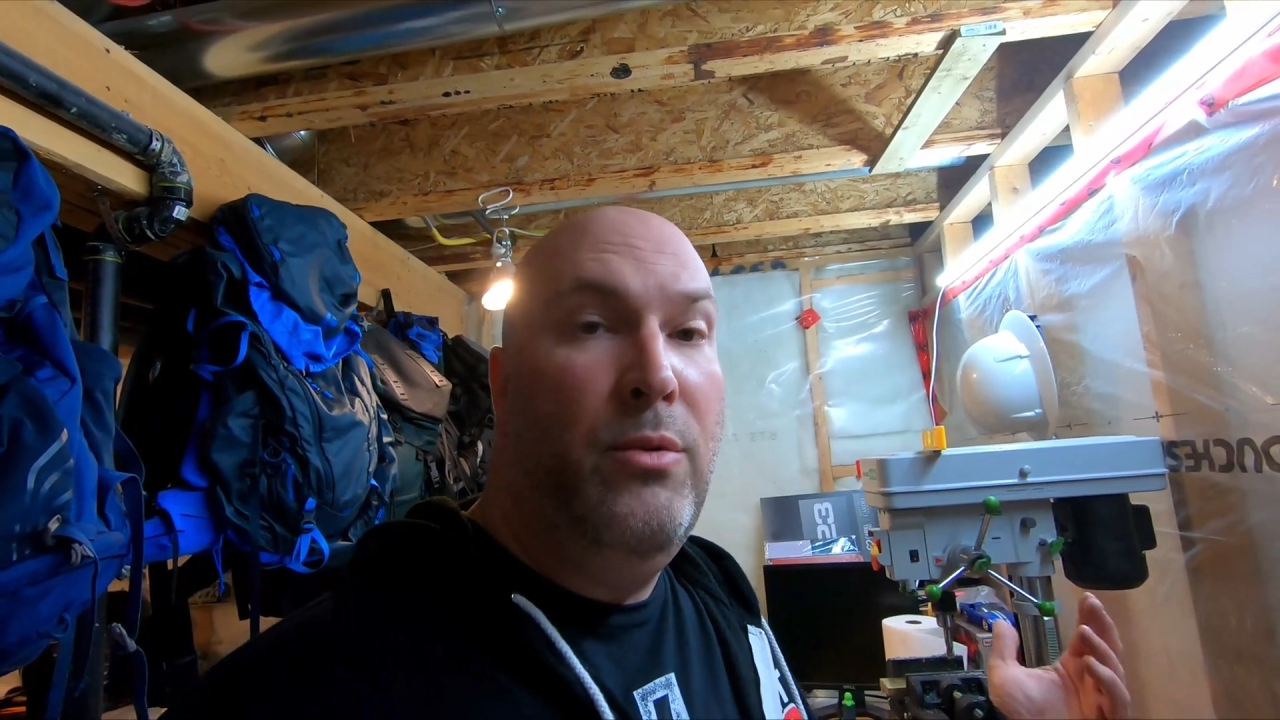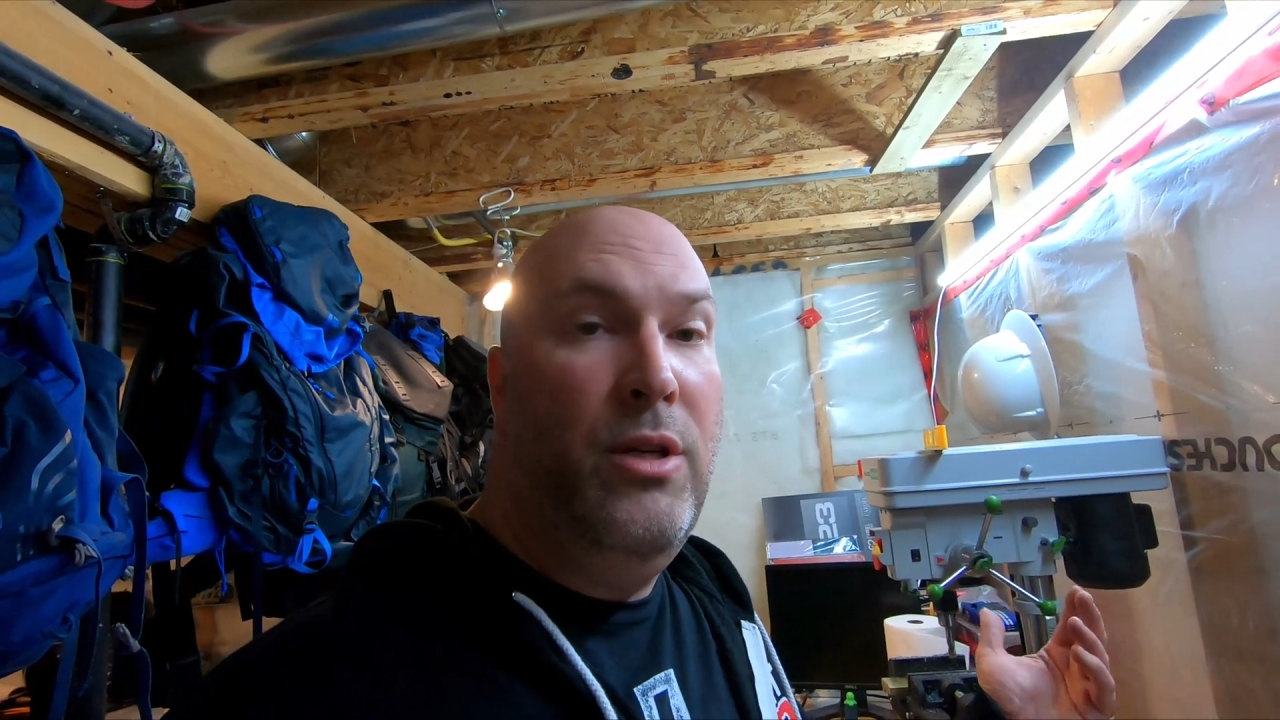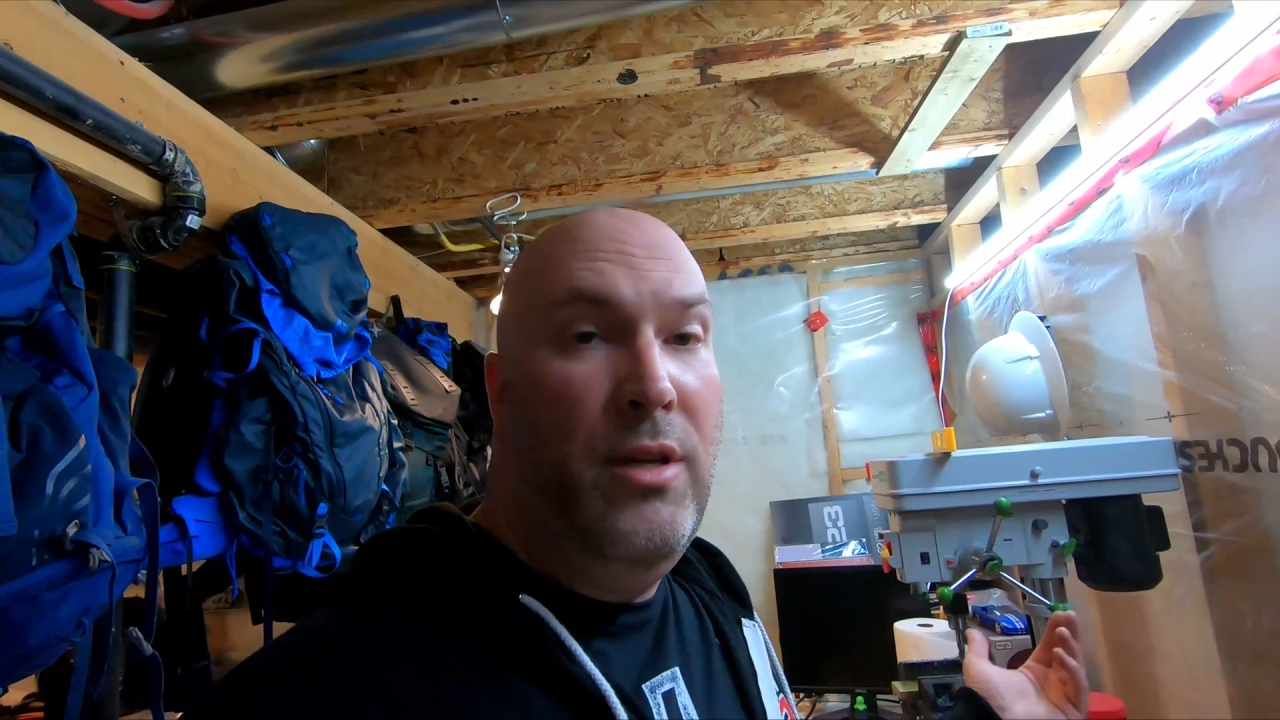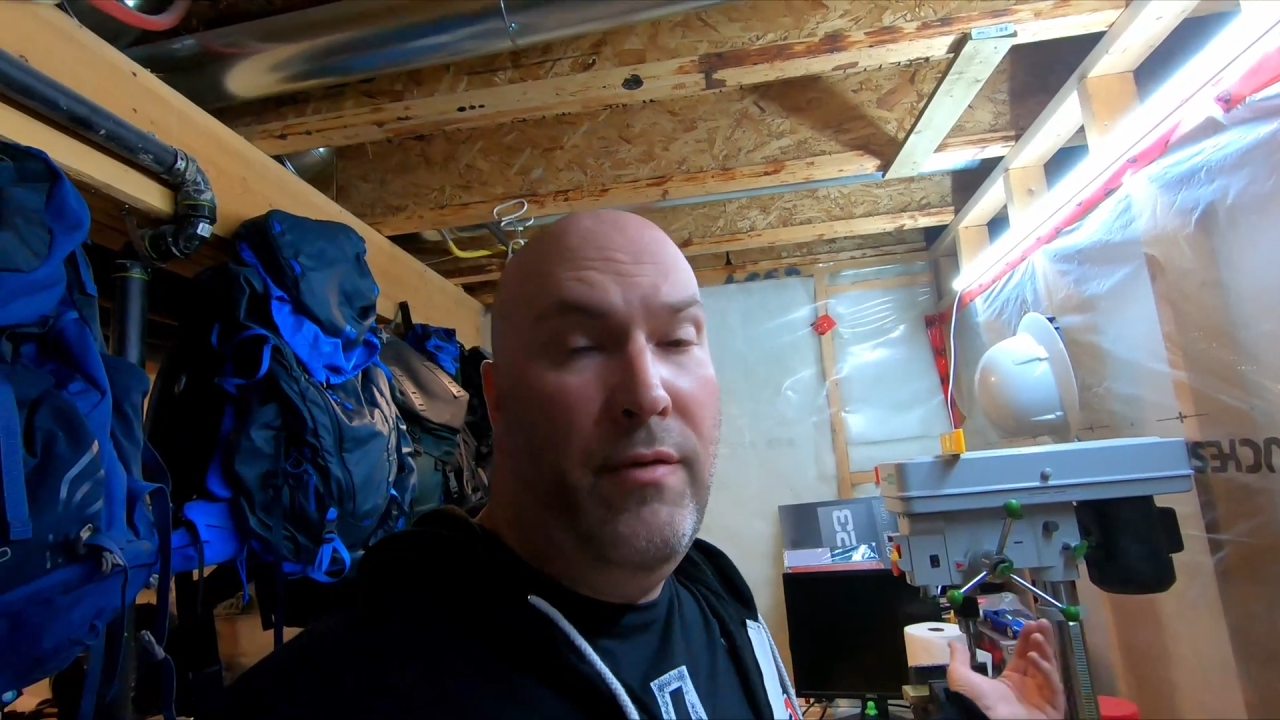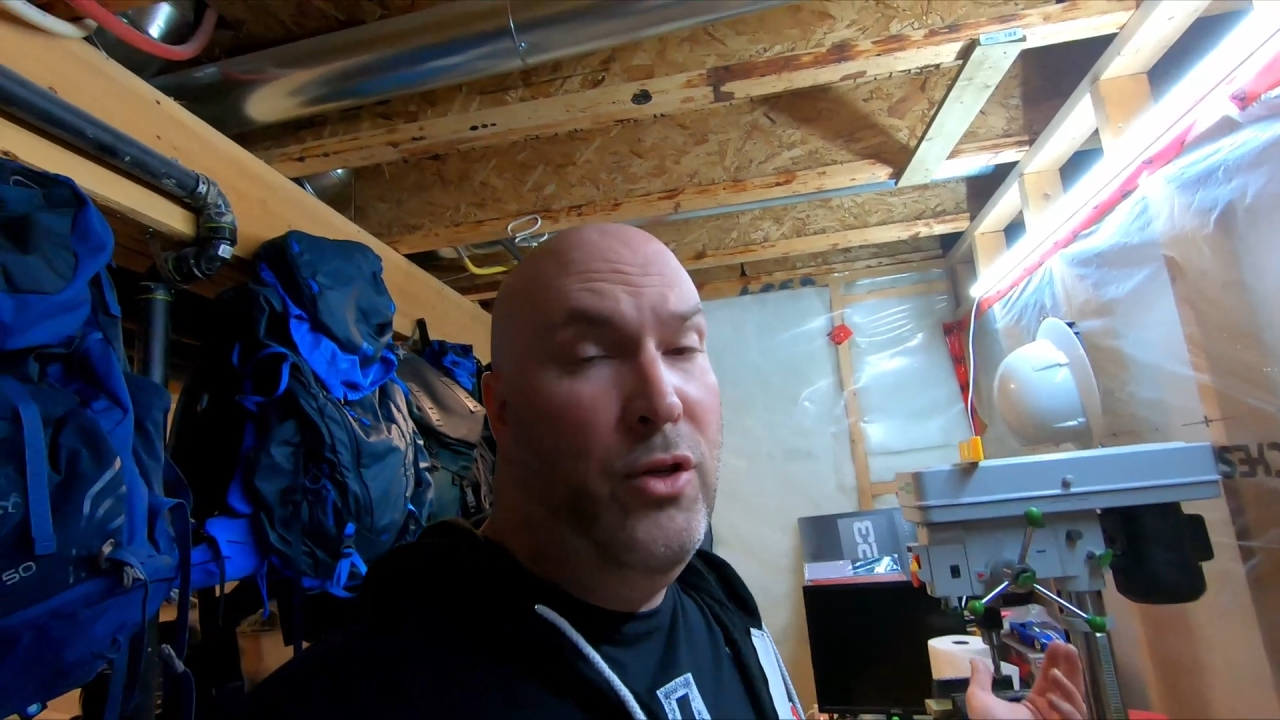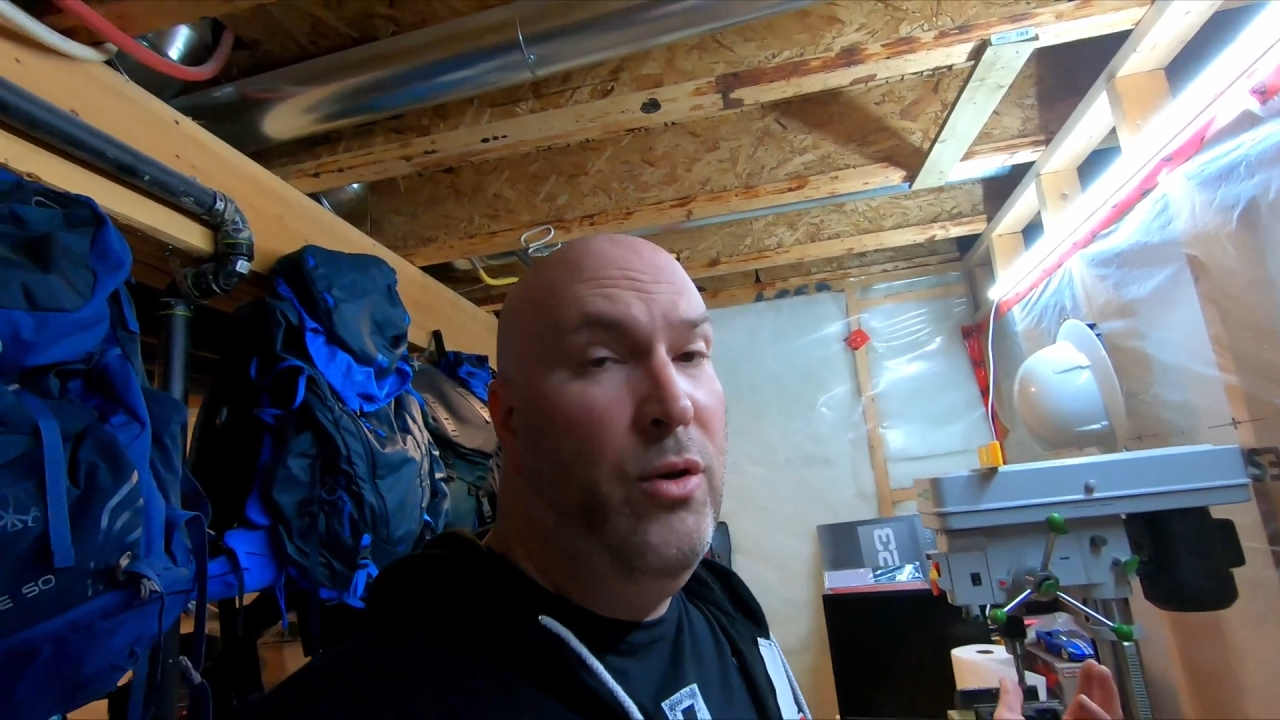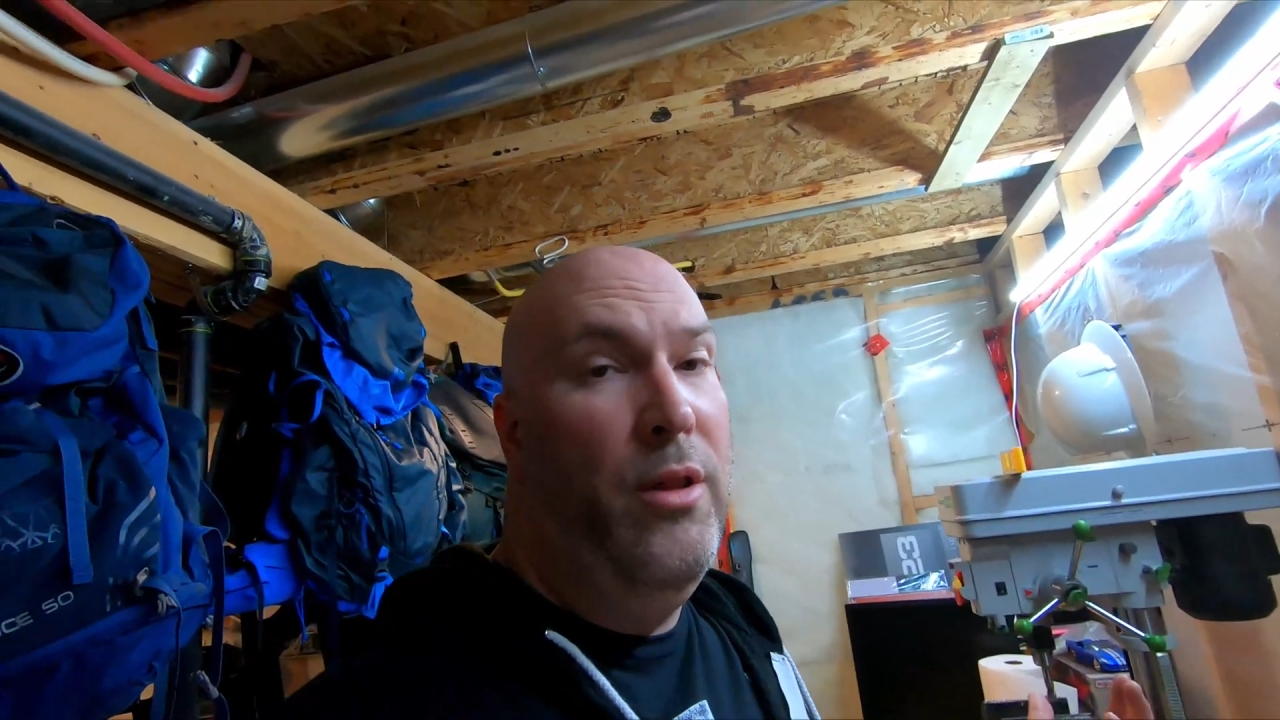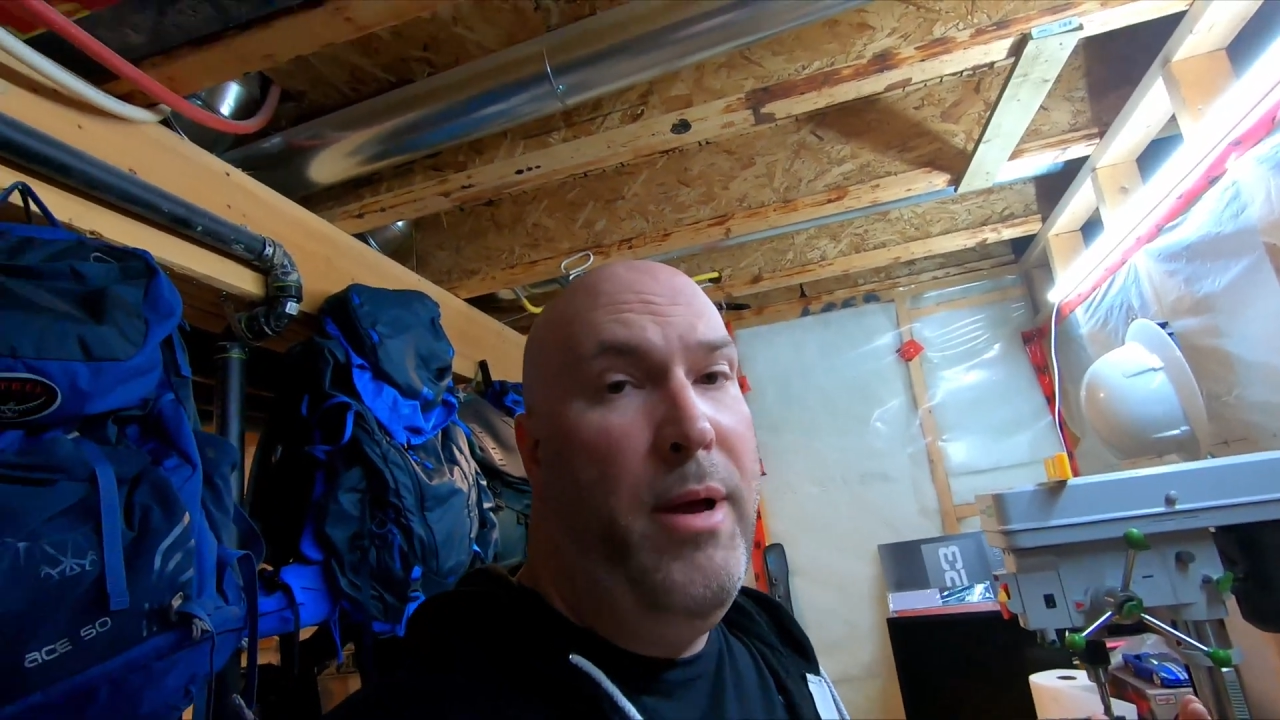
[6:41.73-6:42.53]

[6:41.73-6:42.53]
we just have to drill them